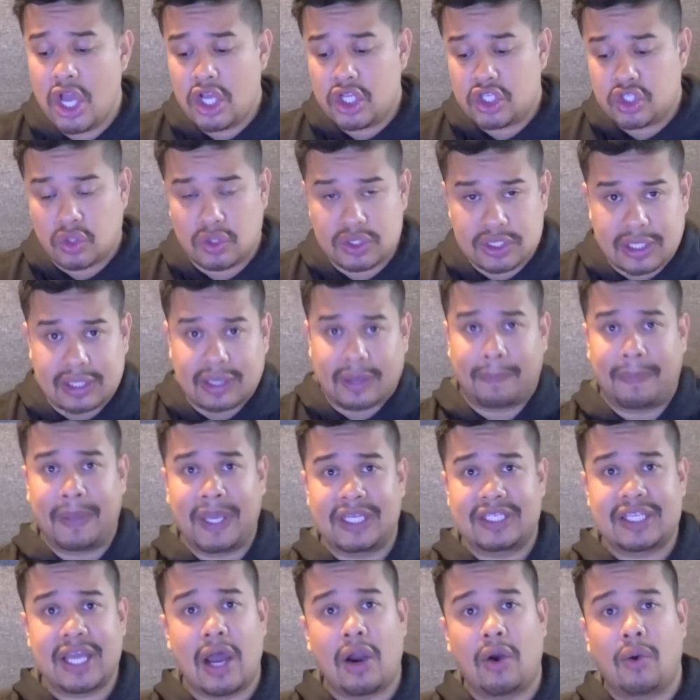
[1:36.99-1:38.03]
So it's like the
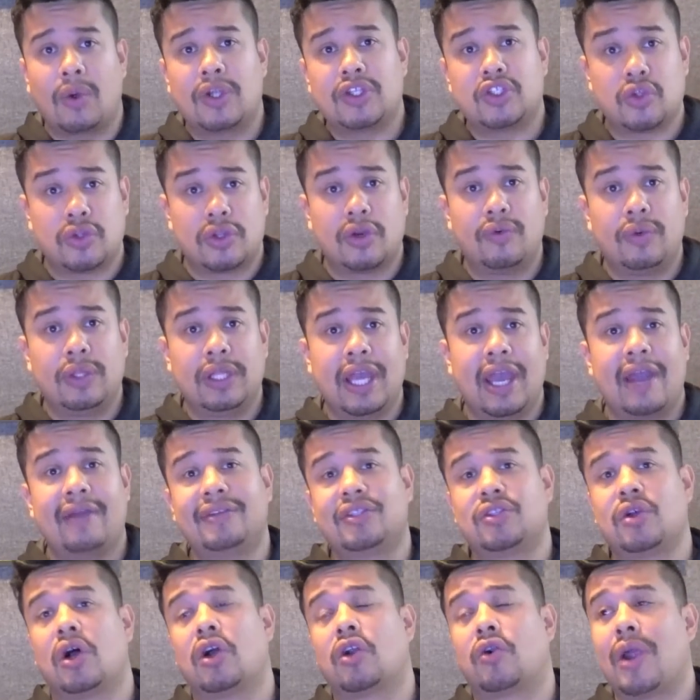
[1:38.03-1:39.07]
big tower one, so they're really heavy,
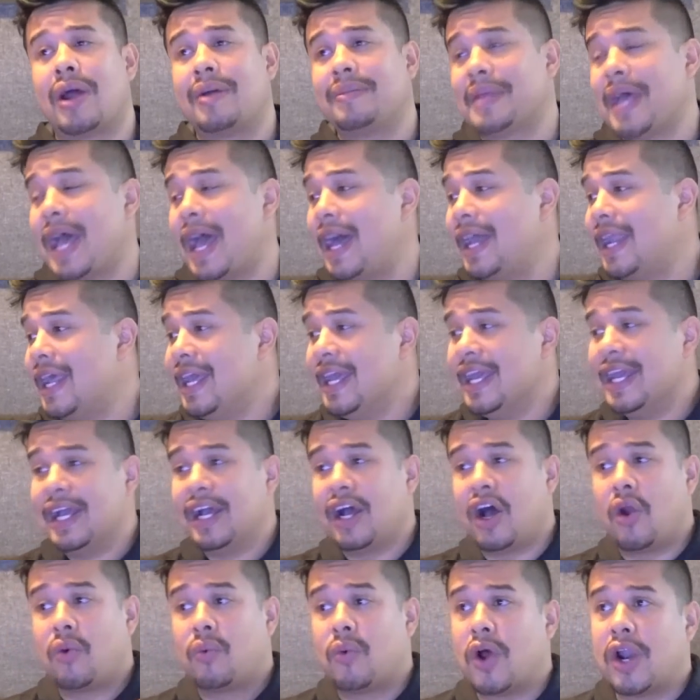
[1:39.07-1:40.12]
so I'll grab that.
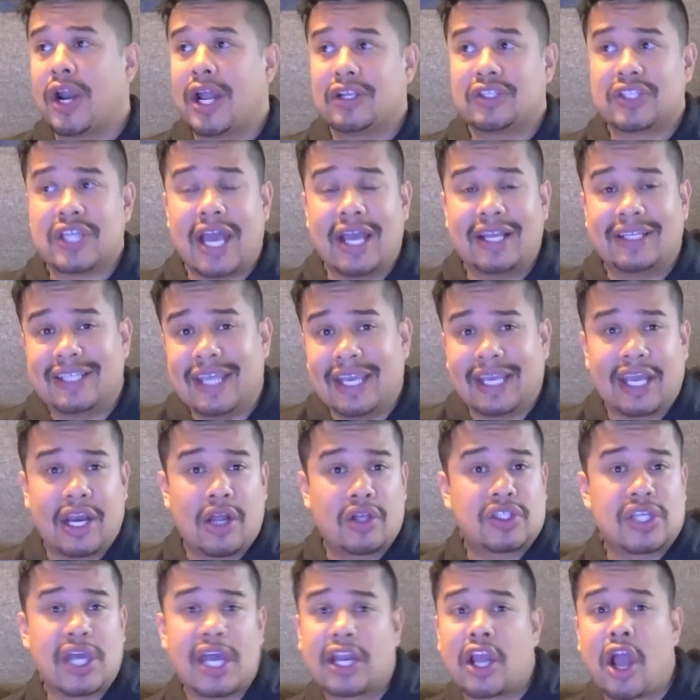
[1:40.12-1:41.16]
I'll run outside, take it
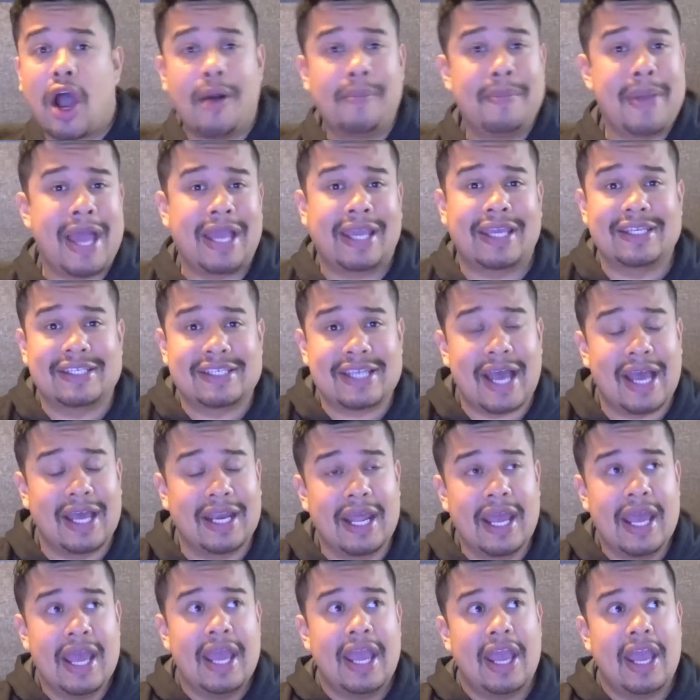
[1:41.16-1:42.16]
outside, come back inside.